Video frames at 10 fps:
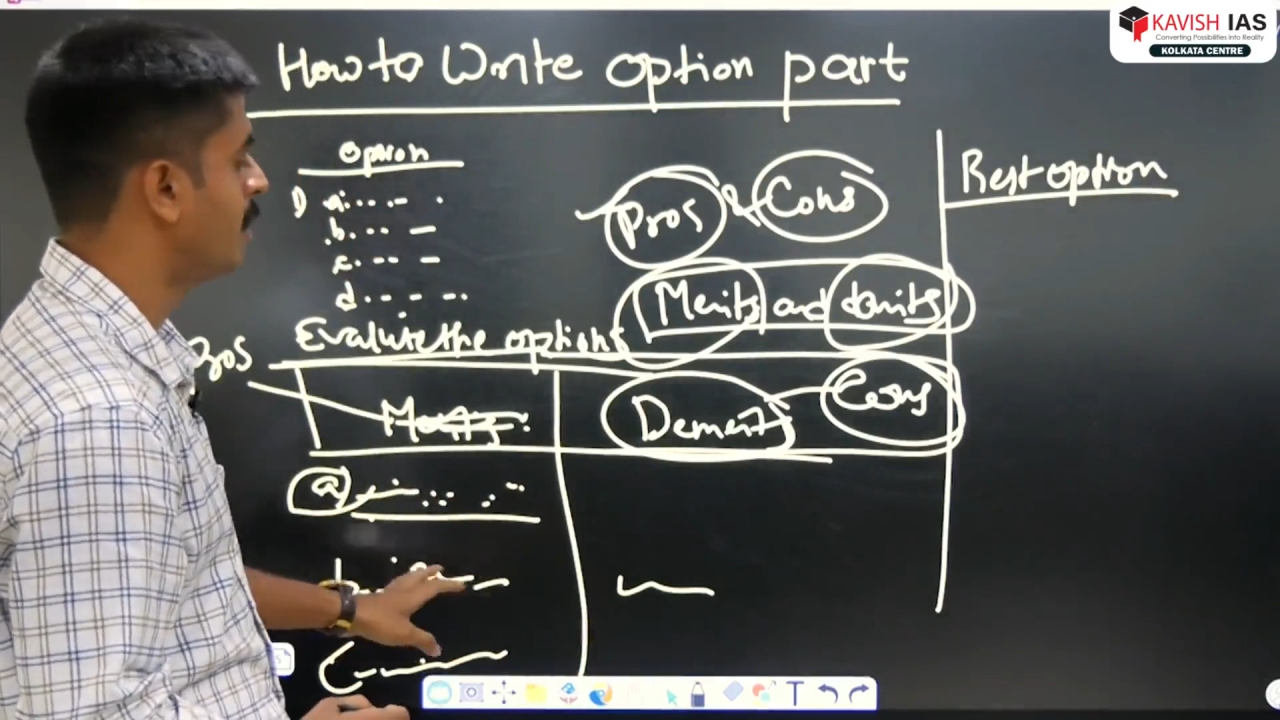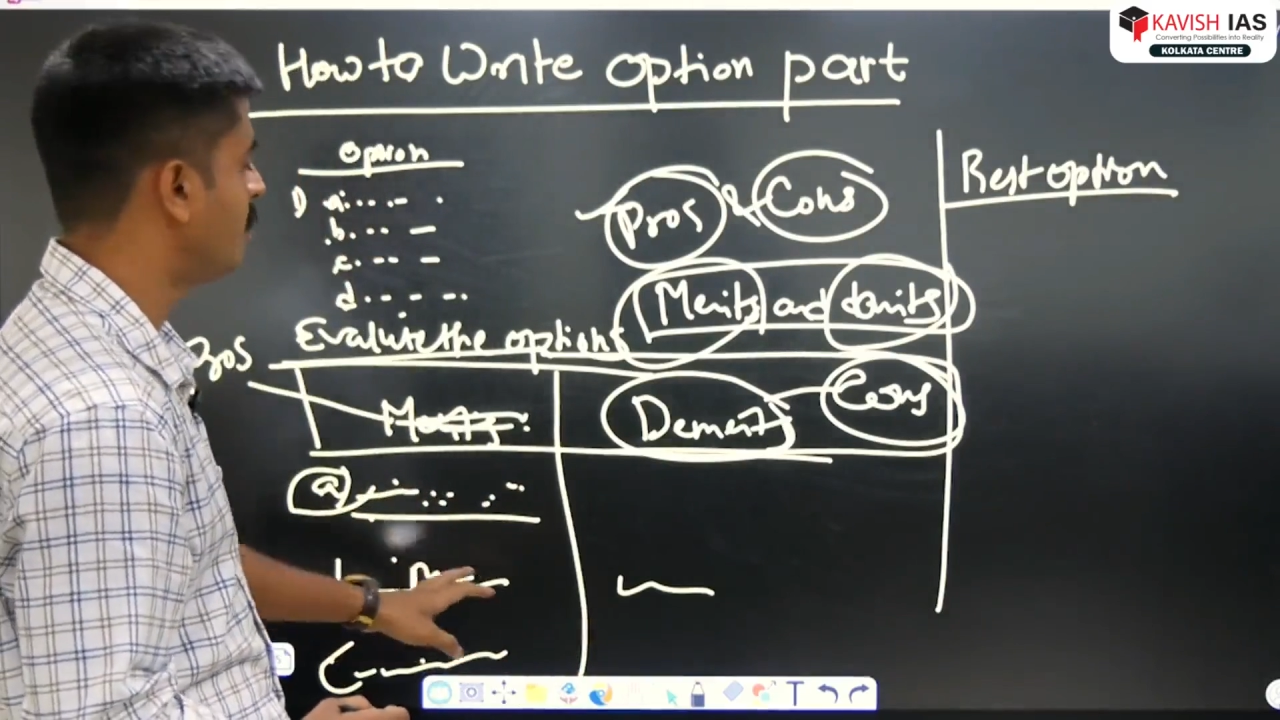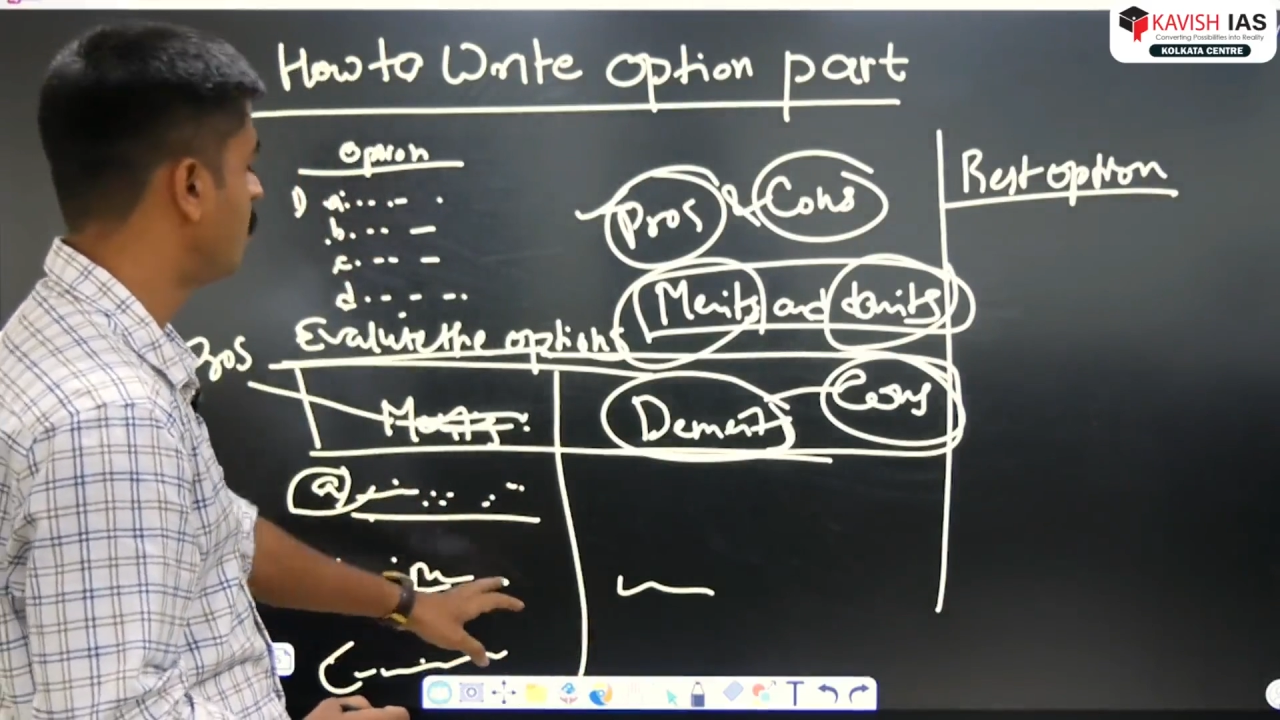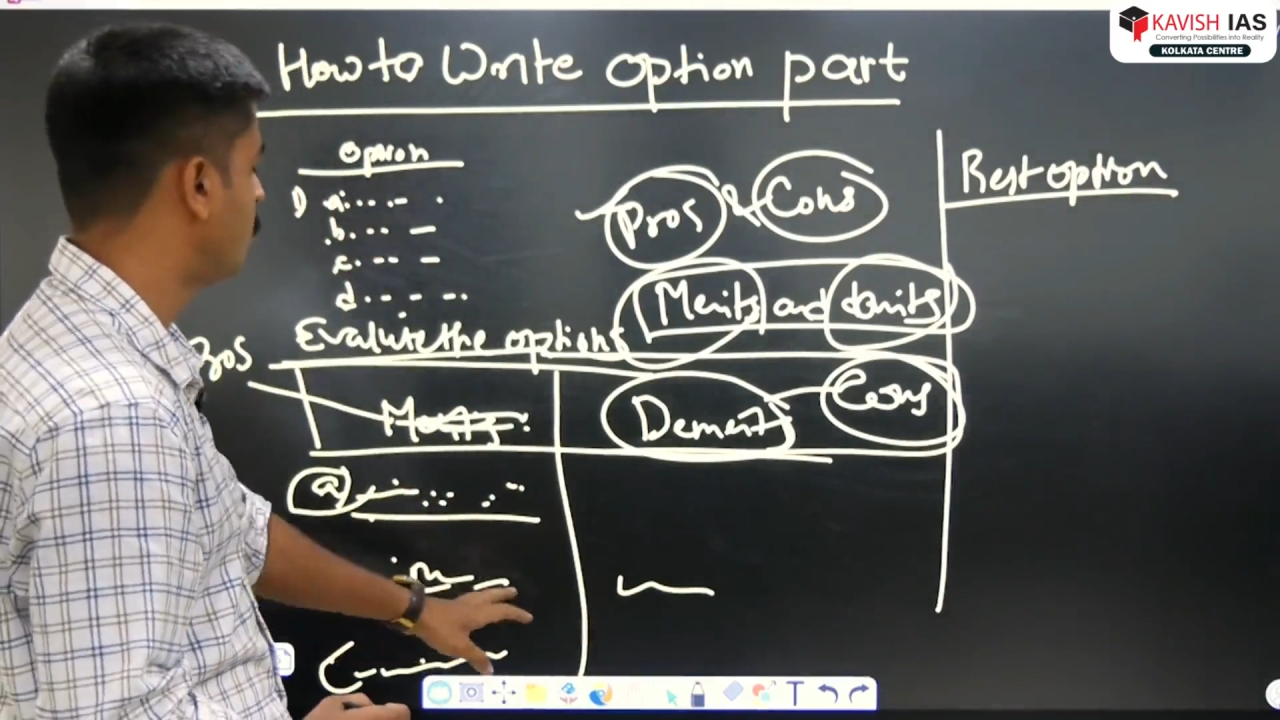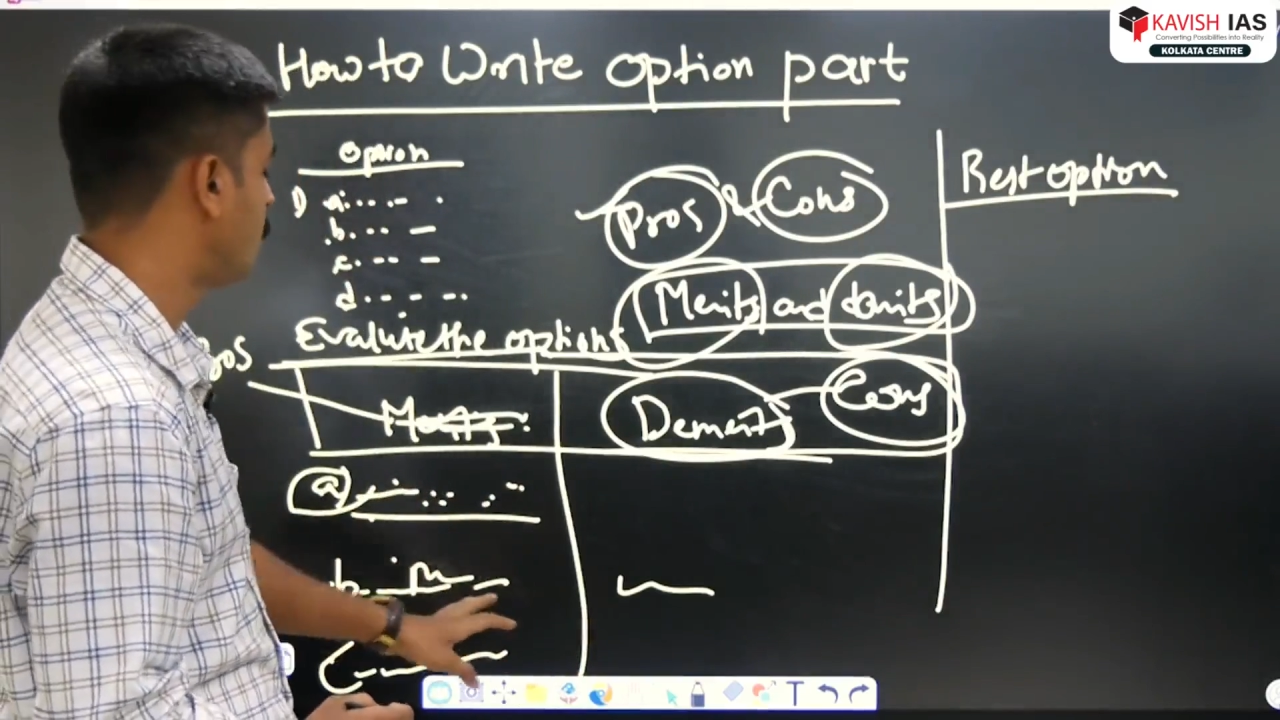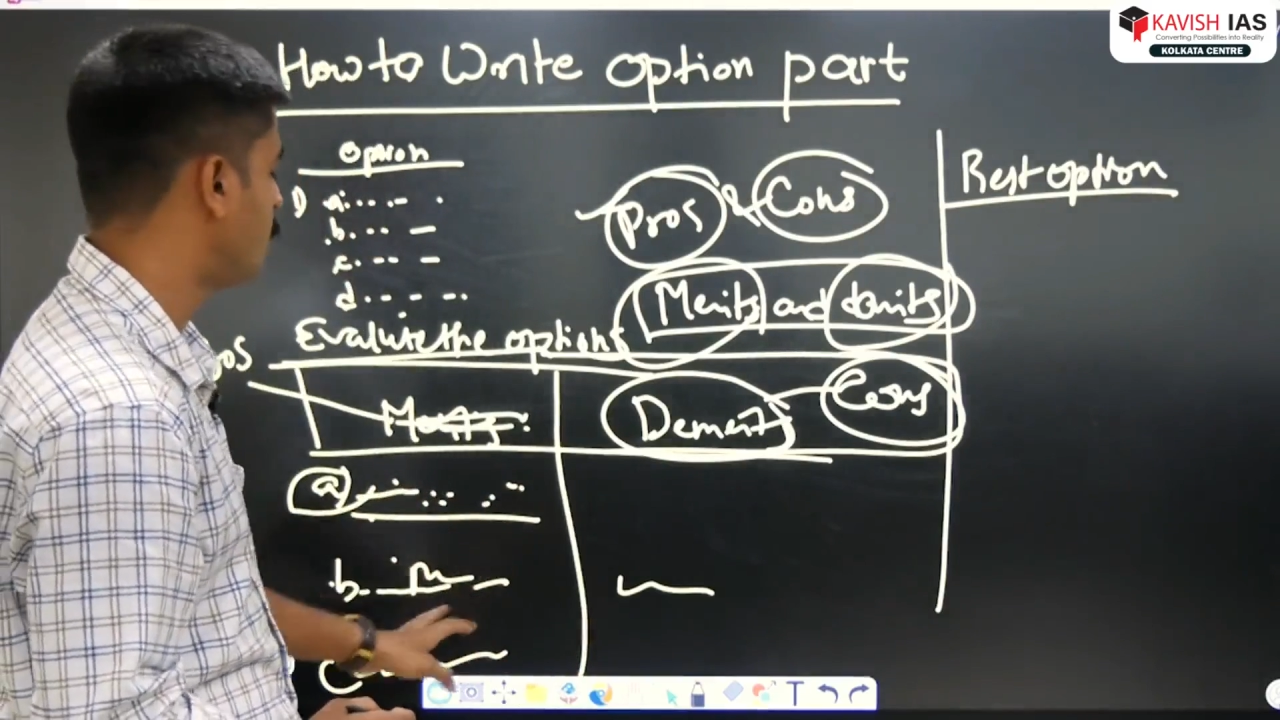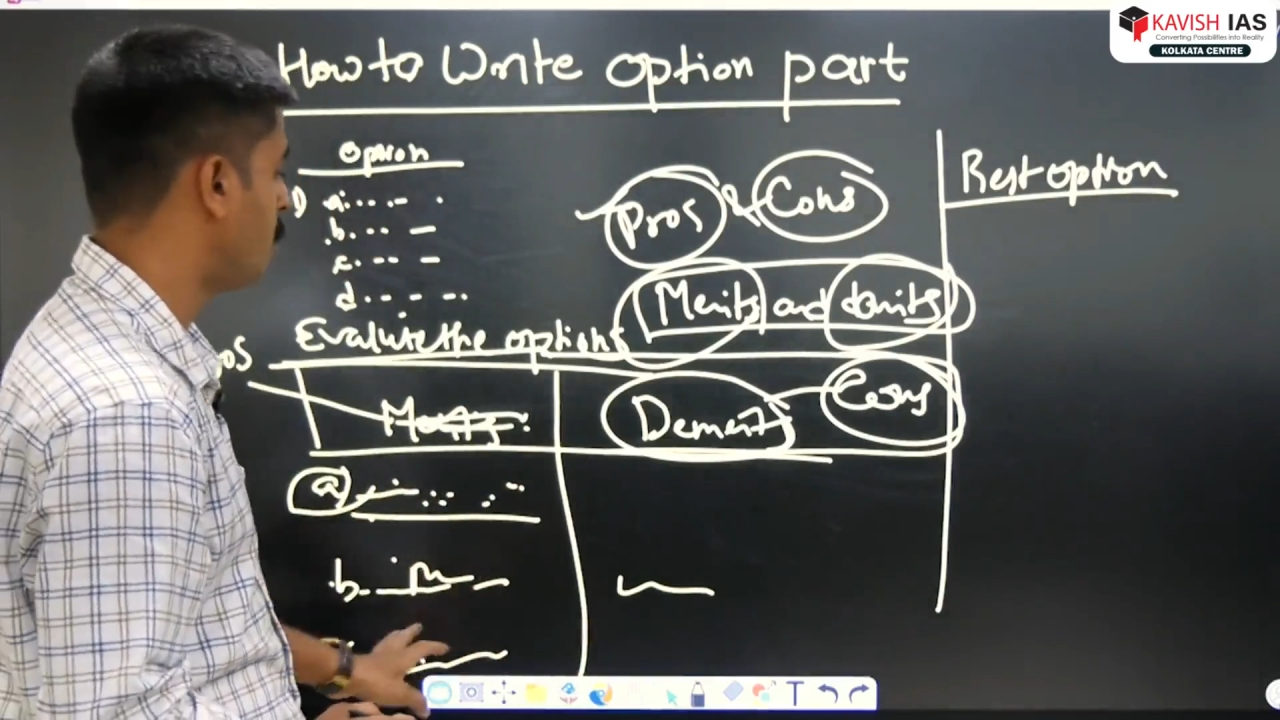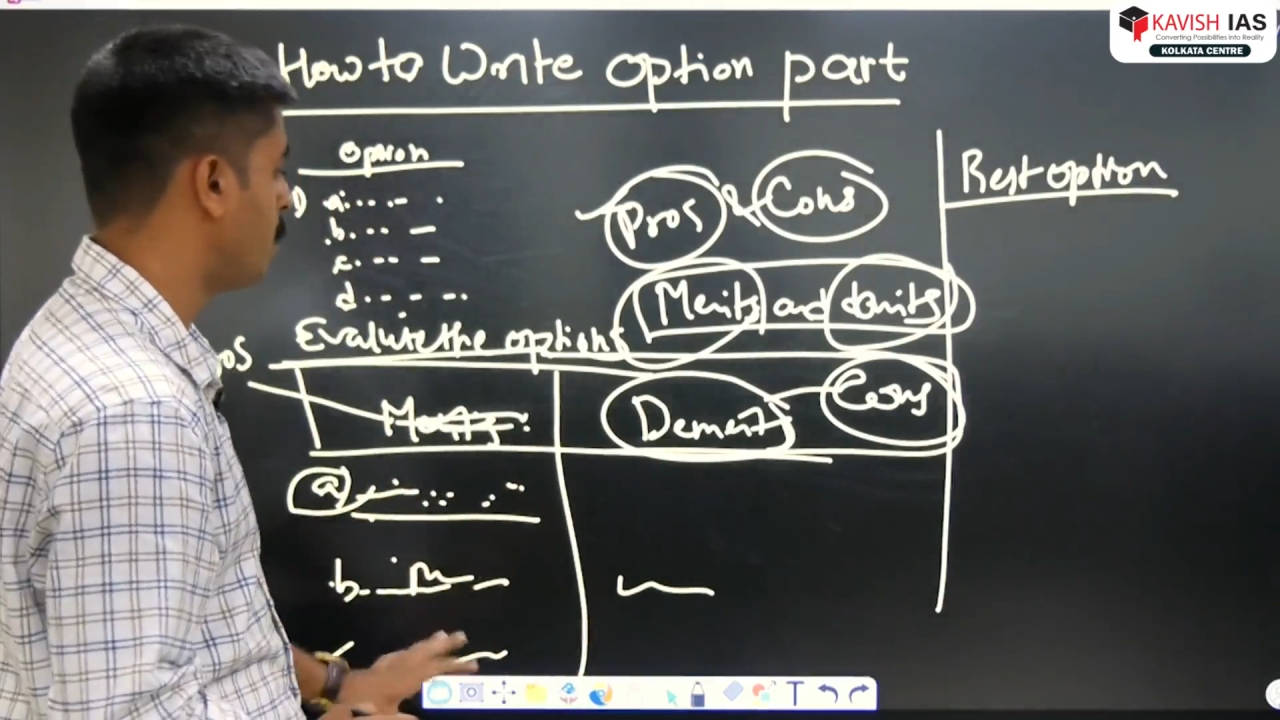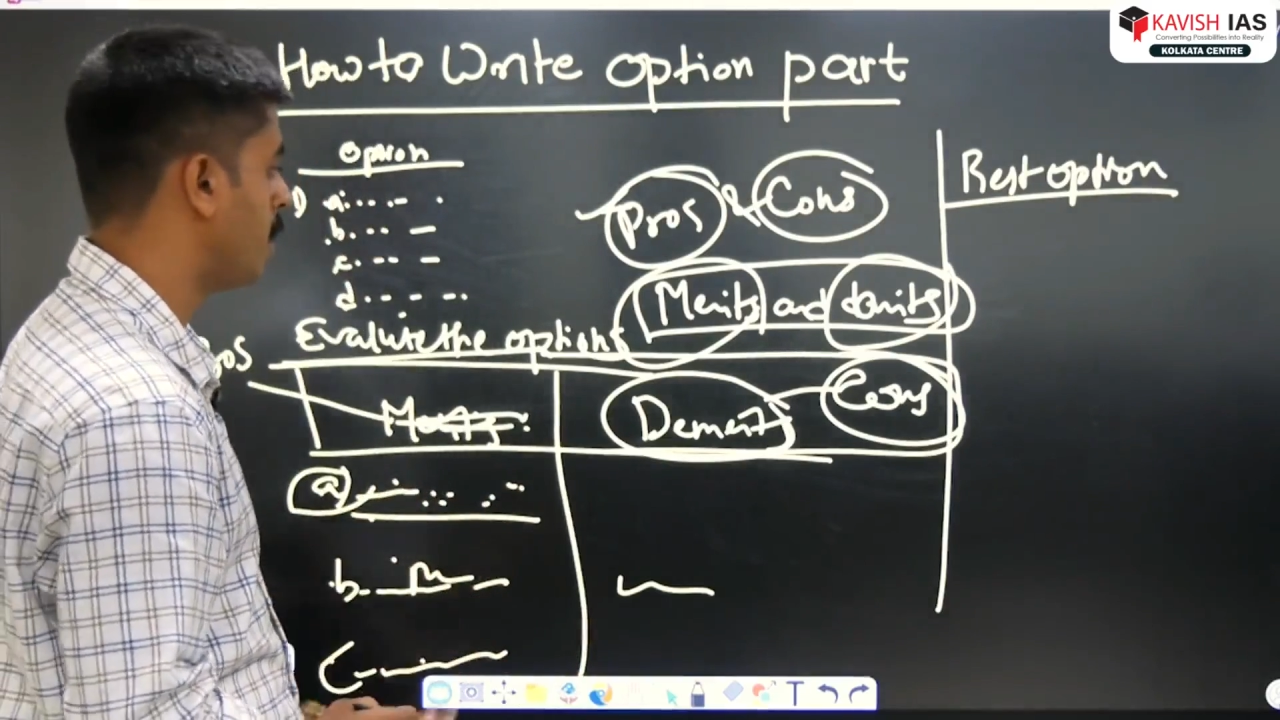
this will be